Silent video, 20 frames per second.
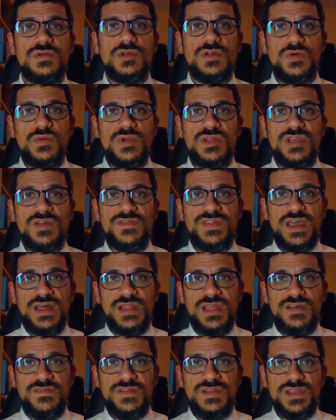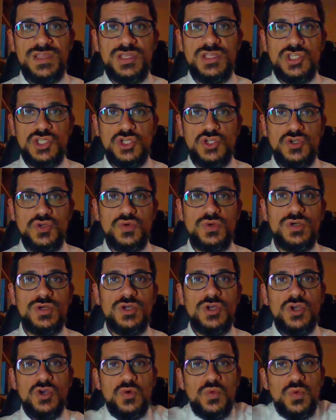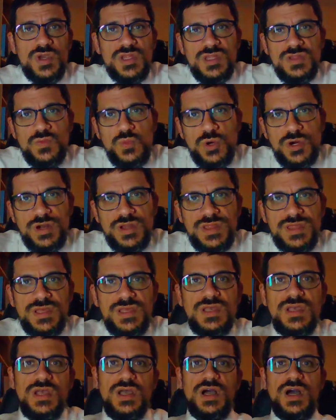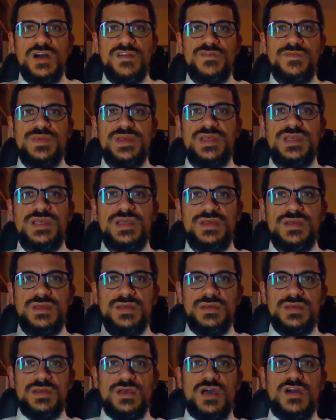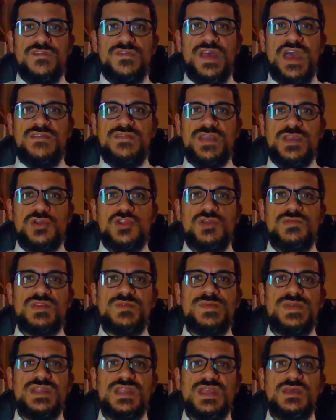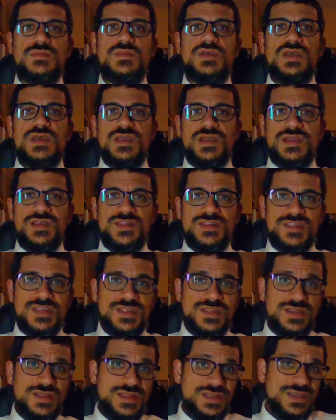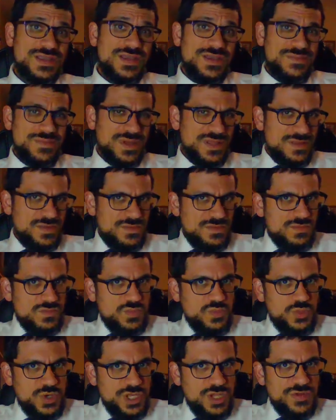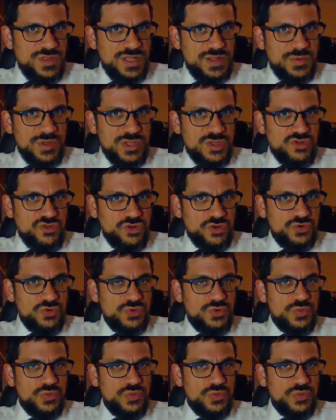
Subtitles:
was of that level. He too wasn't worthy of having Hashem speak to him consistently, but we know that it wasn't true.